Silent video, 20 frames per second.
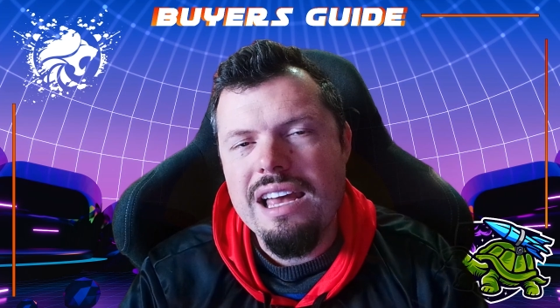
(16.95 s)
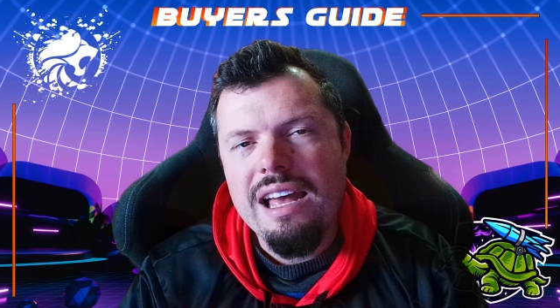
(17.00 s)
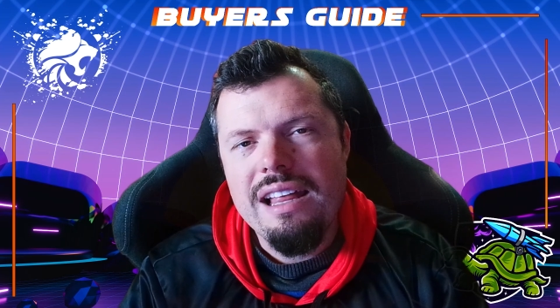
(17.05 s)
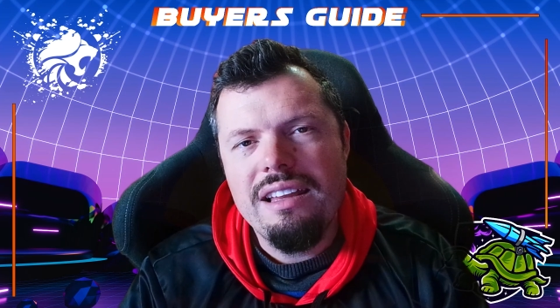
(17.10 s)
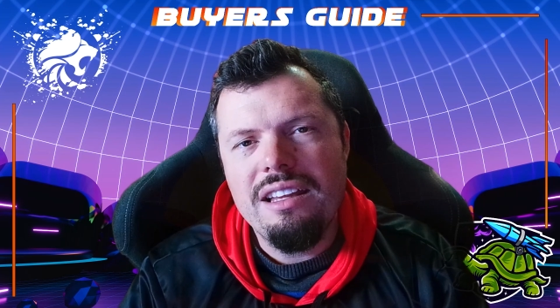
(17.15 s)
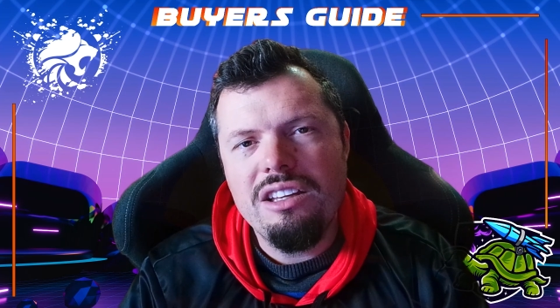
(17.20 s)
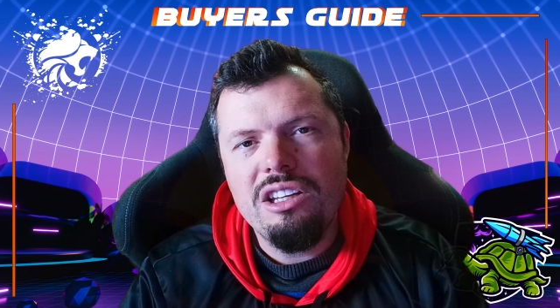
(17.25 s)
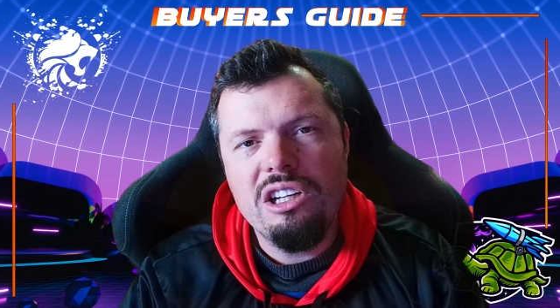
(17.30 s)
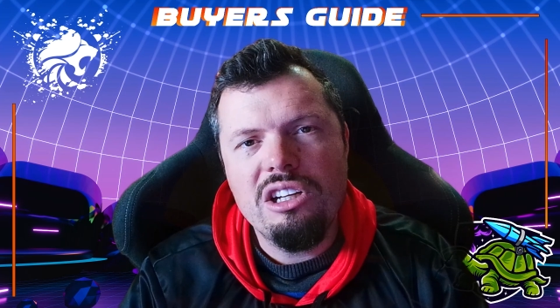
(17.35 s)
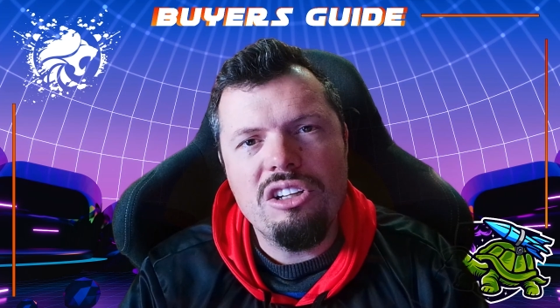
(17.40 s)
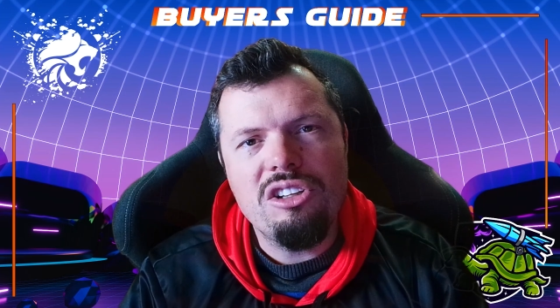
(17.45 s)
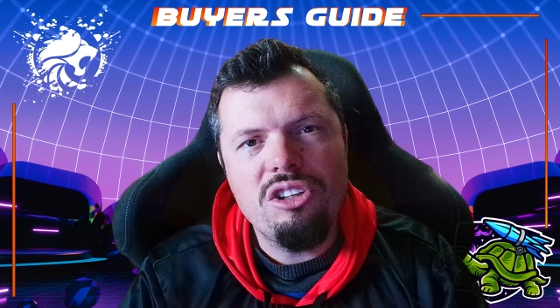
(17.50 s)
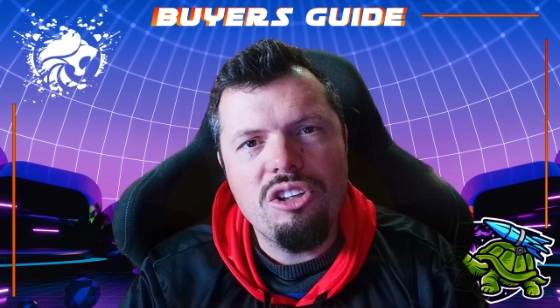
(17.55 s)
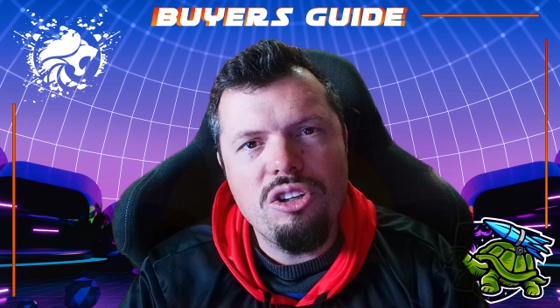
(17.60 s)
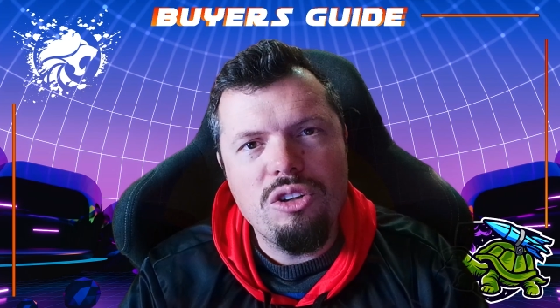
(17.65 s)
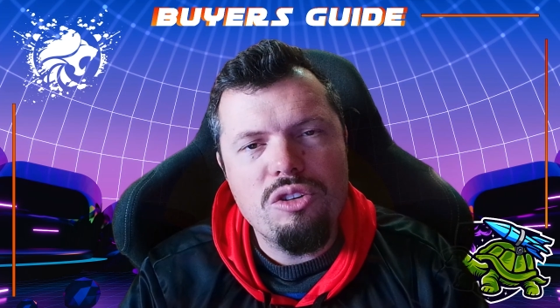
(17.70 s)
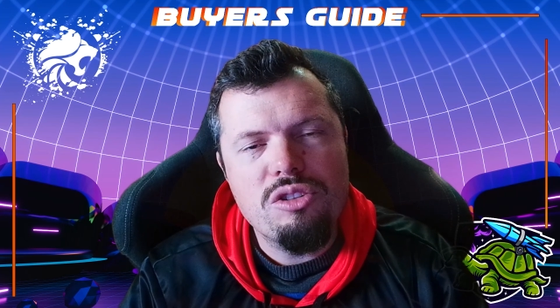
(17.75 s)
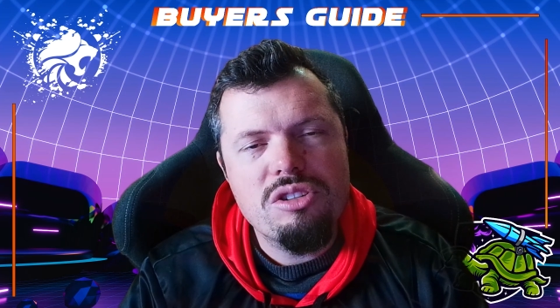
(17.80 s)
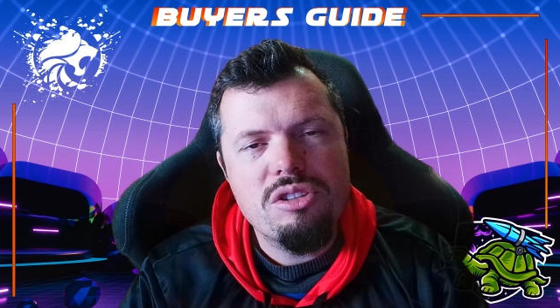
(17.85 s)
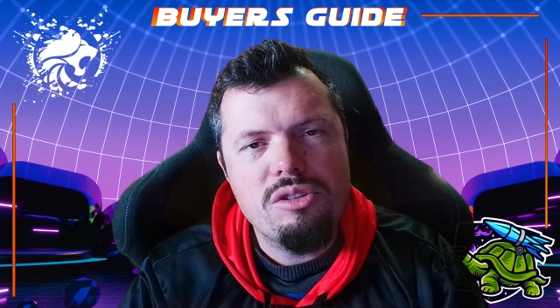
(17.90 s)
that you can
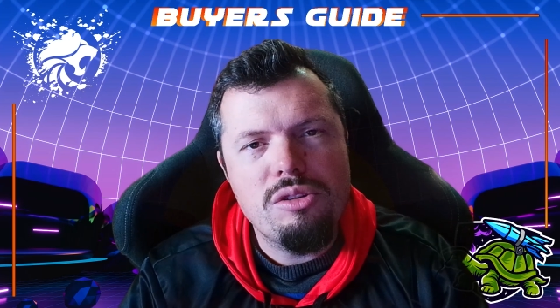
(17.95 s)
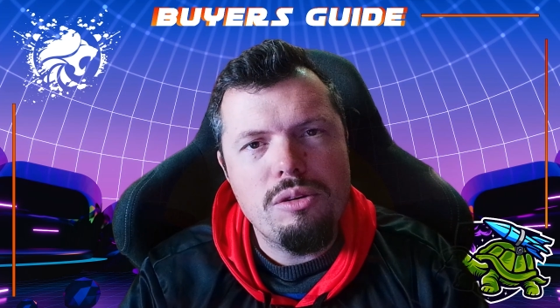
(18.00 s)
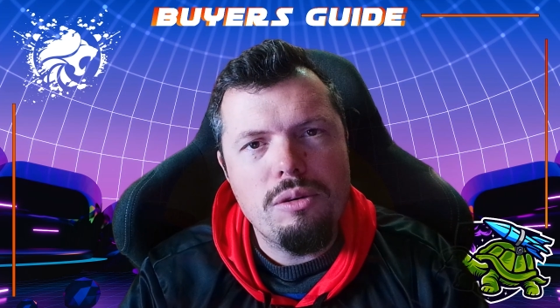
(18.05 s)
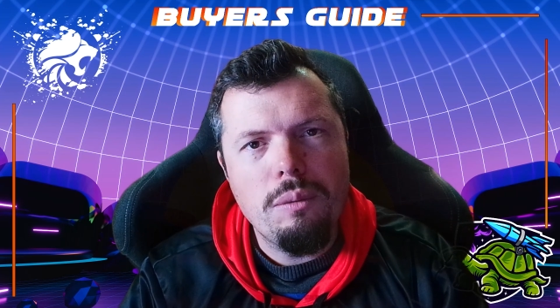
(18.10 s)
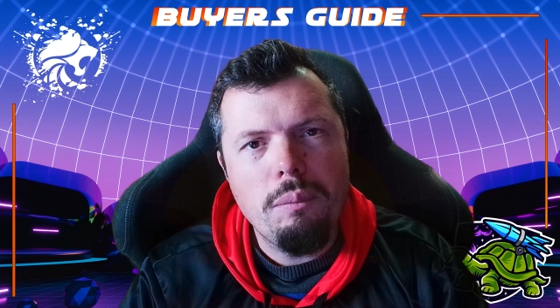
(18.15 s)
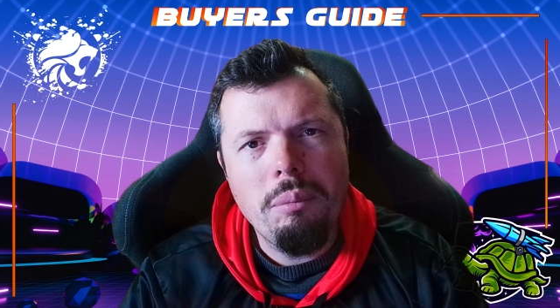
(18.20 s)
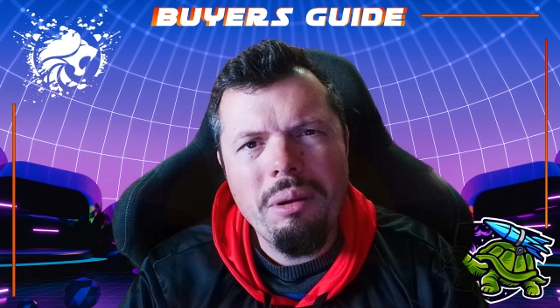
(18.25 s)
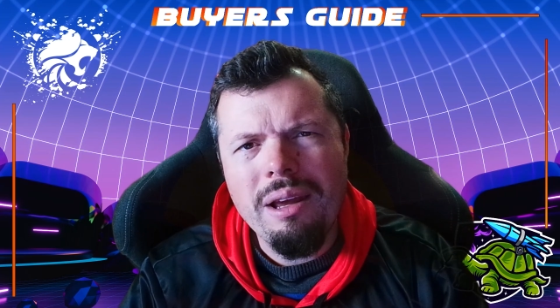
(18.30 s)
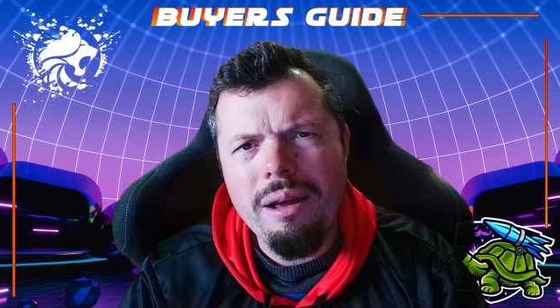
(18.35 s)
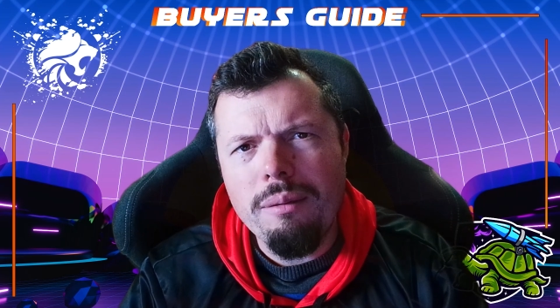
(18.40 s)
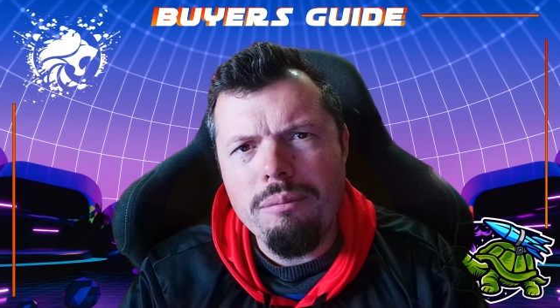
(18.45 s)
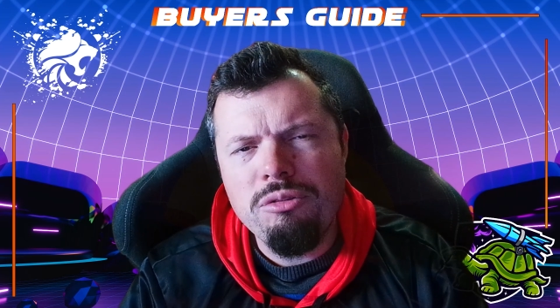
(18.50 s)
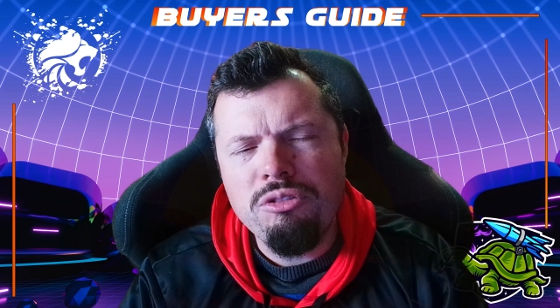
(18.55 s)
use to pick up